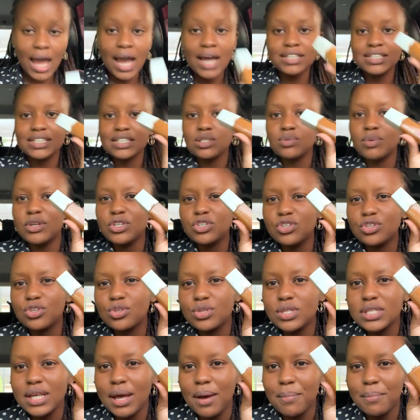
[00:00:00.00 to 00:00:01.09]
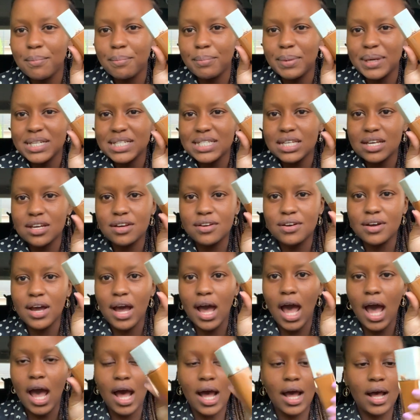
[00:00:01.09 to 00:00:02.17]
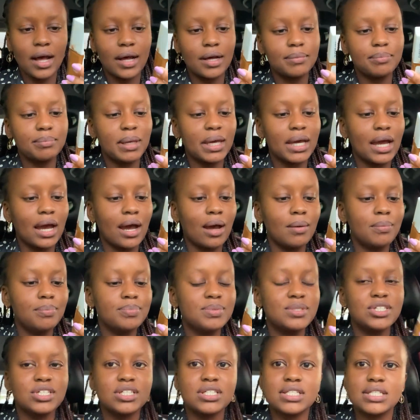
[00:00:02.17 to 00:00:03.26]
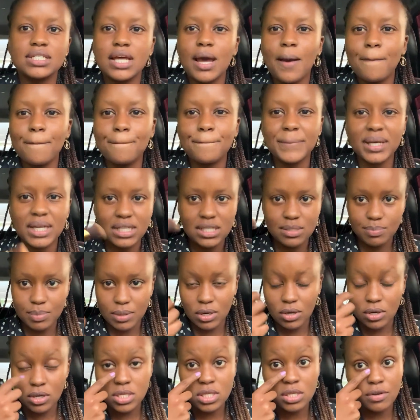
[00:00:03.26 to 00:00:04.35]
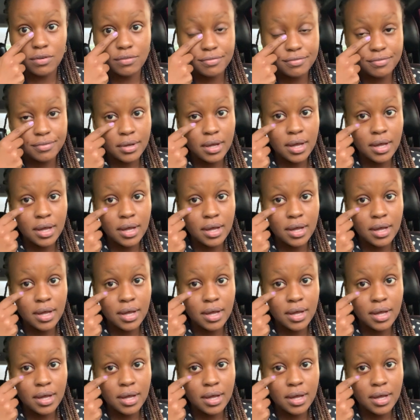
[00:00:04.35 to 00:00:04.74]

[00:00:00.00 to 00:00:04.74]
i just want to do some basic uh, makeup just a bit because of